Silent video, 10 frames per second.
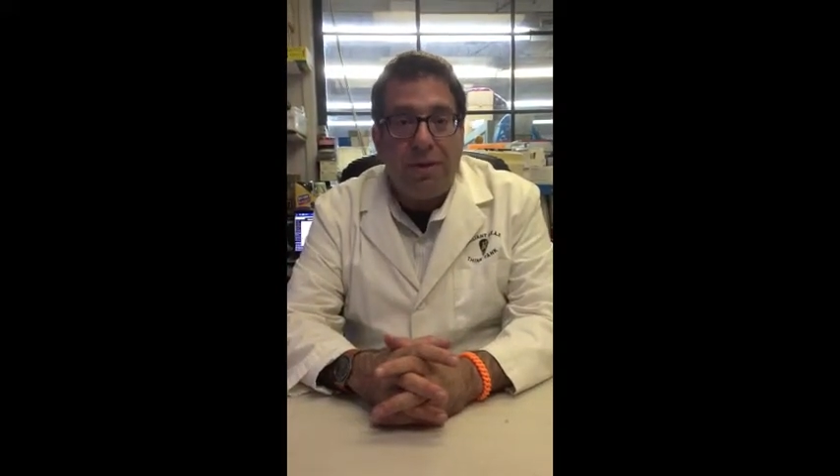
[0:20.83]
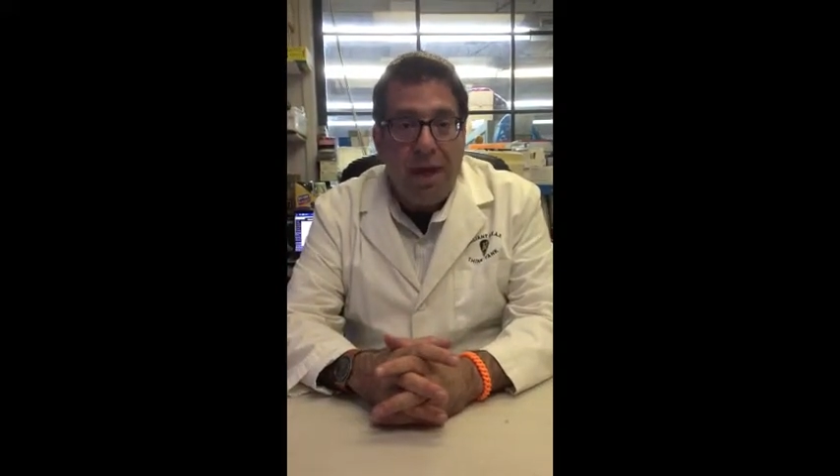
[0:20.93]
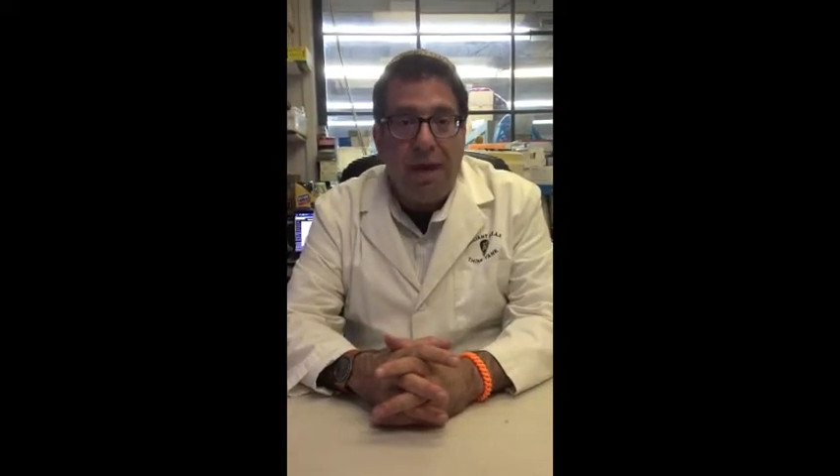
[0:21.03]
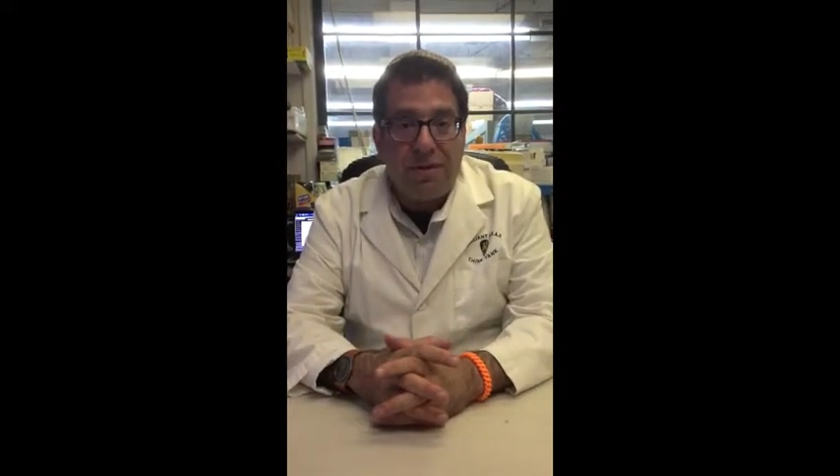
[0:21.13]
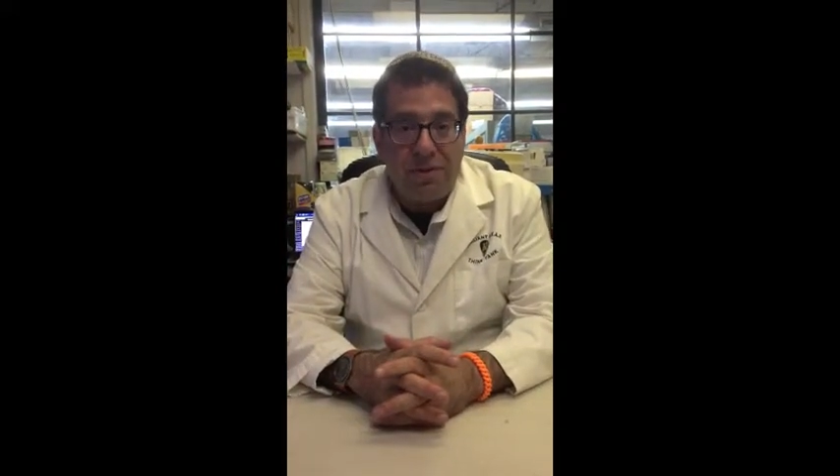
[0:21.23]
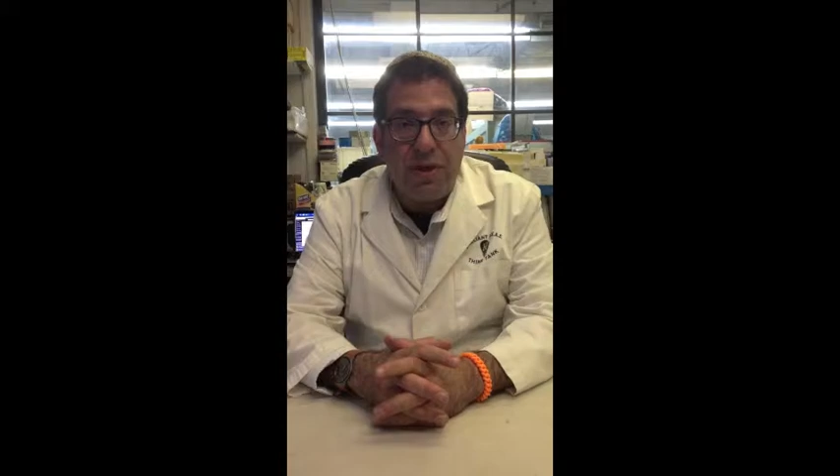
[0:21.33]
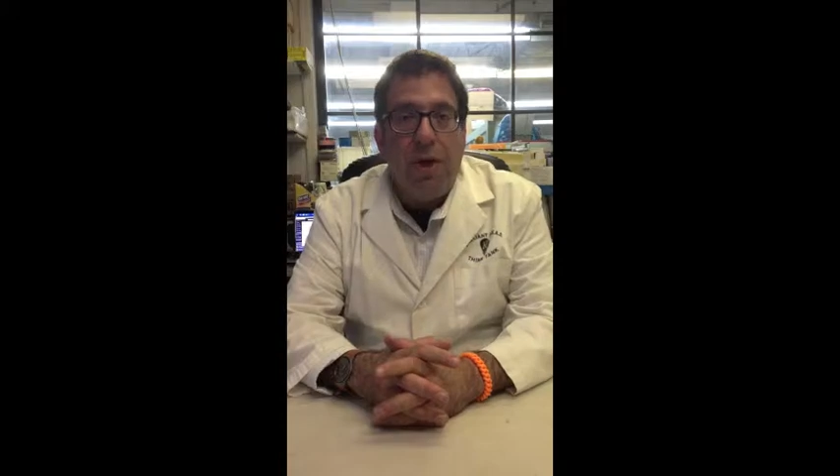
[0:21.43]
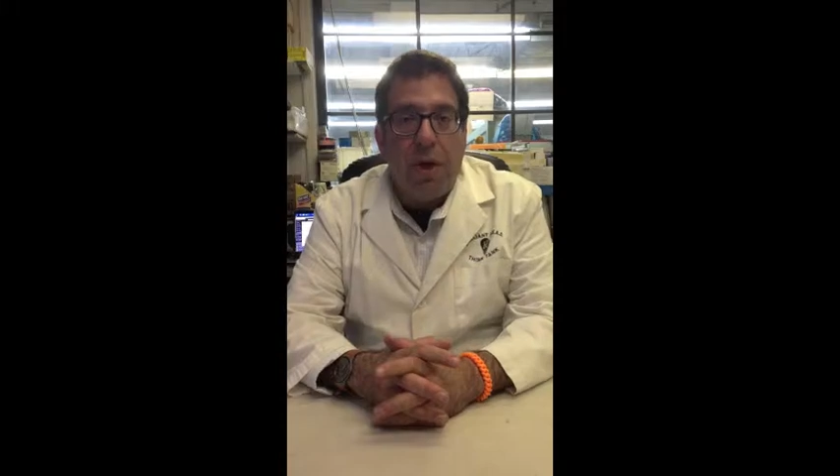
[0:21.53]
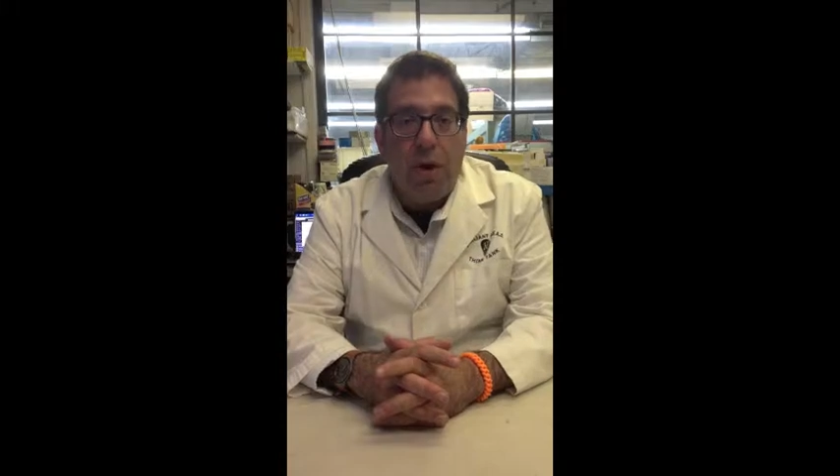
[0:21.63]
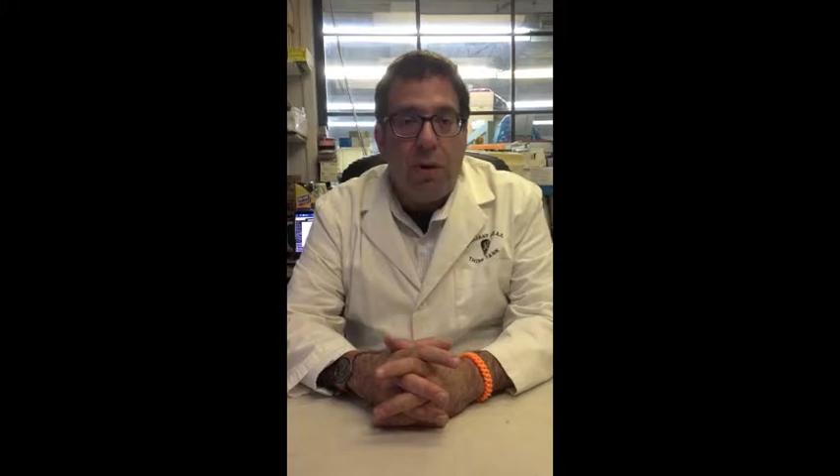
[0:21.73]
Yes,
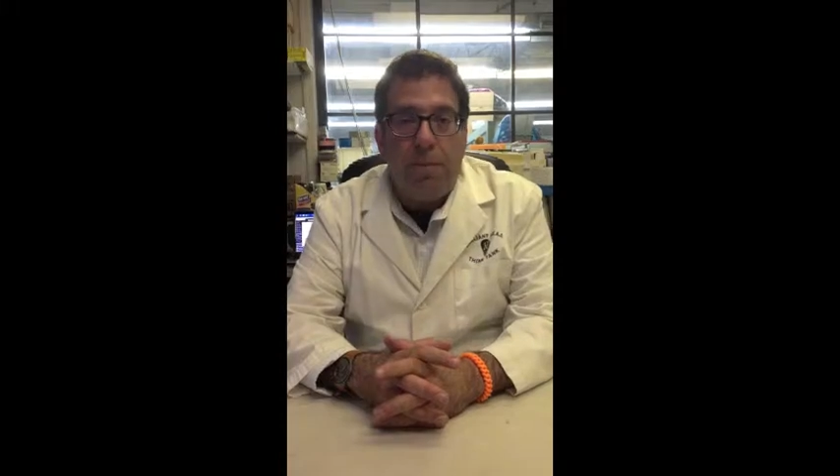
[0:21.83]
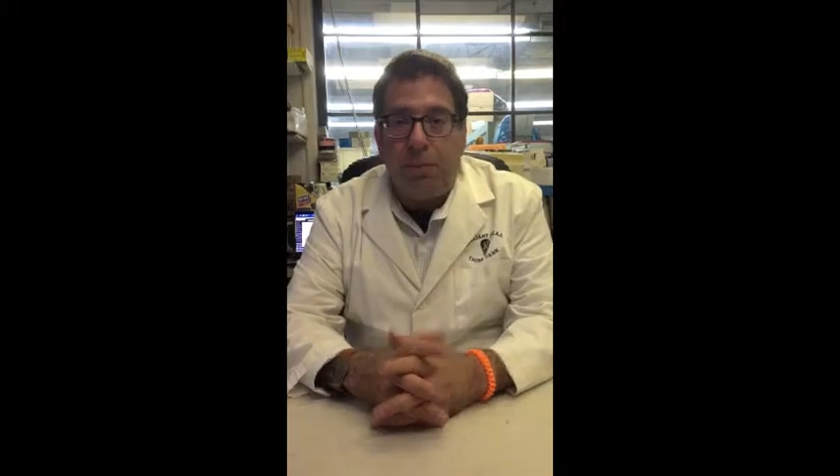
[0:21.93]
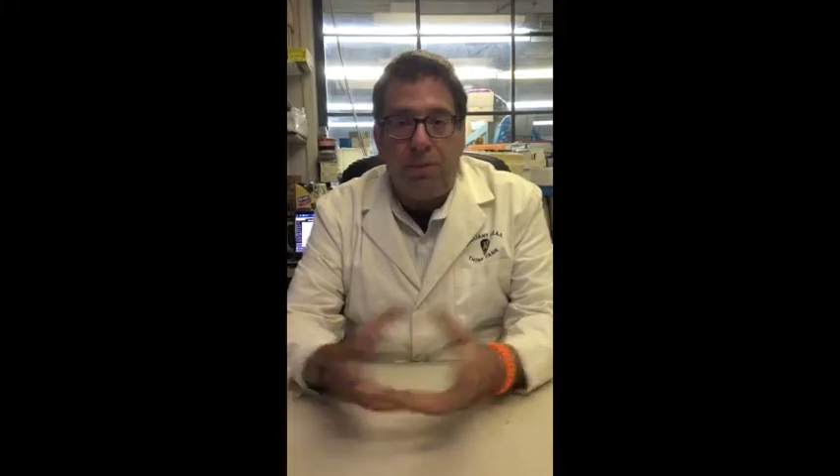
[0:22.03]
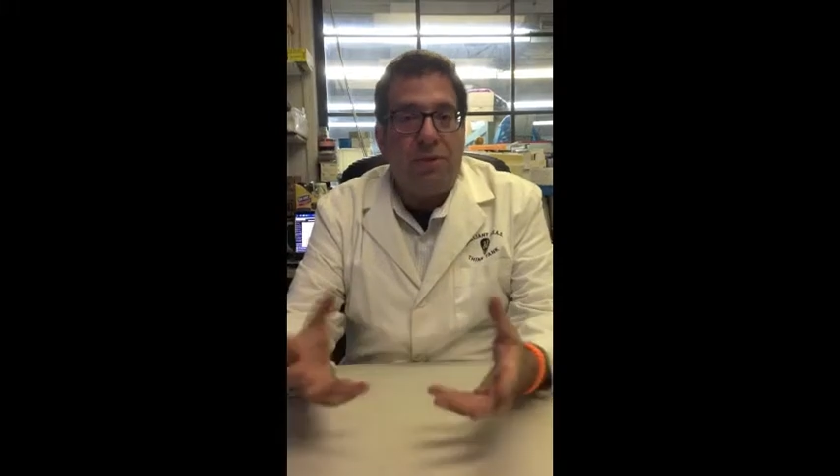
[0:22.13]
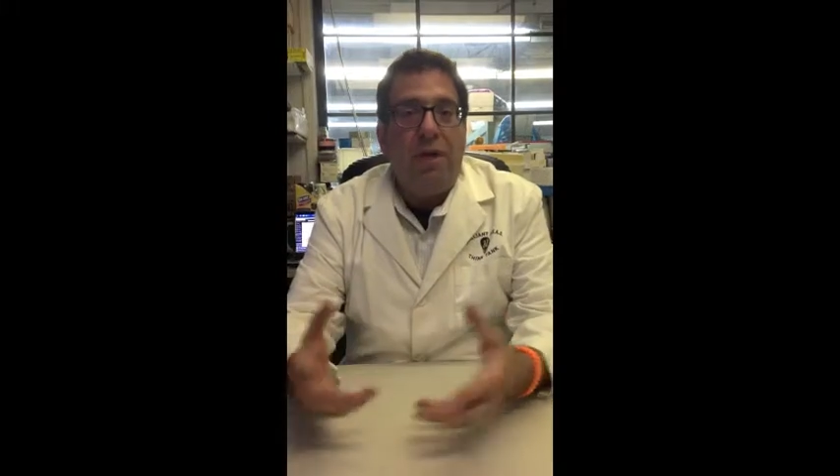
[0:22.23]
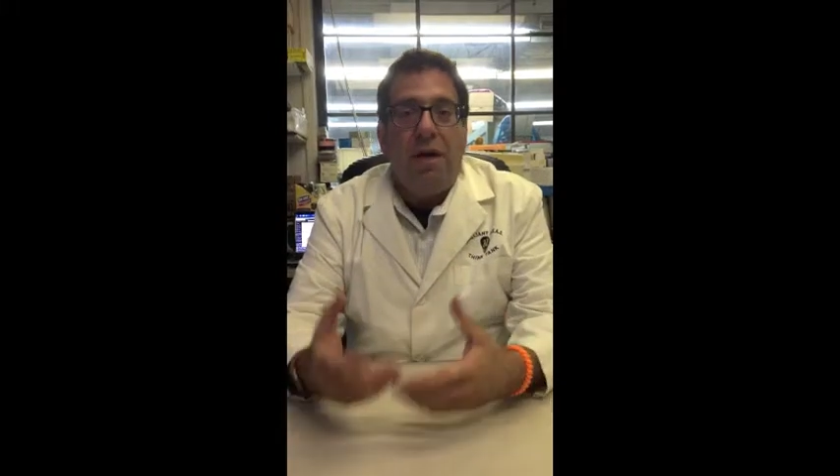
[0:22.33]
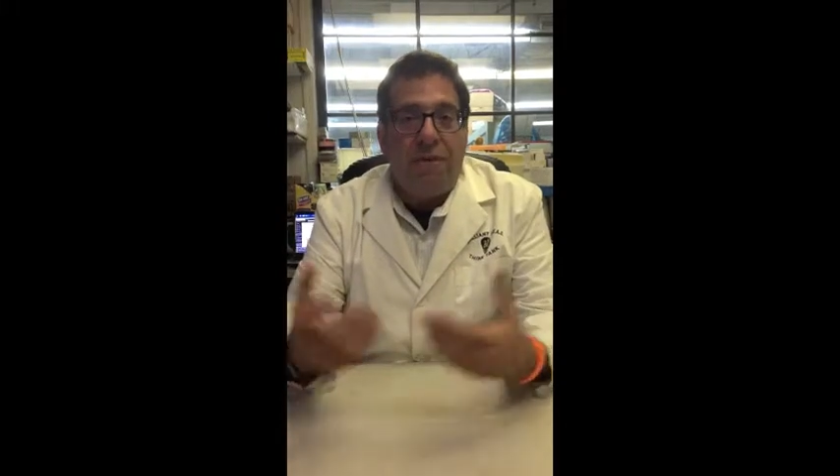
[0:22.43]
opals.